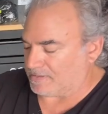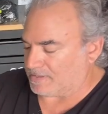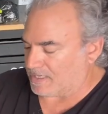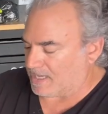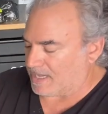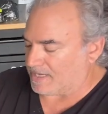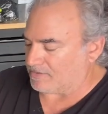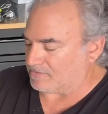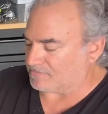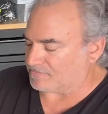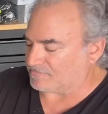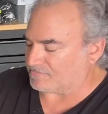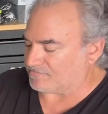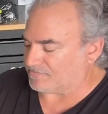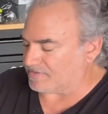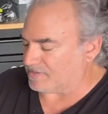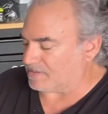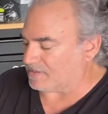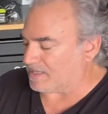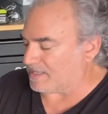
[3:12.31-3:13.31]
I don't
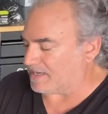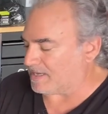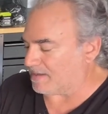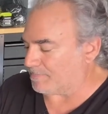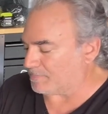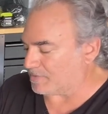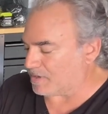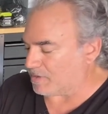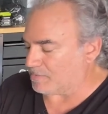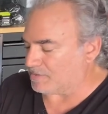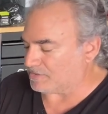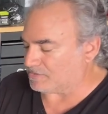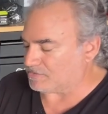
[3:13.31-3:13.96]
feel that I'm going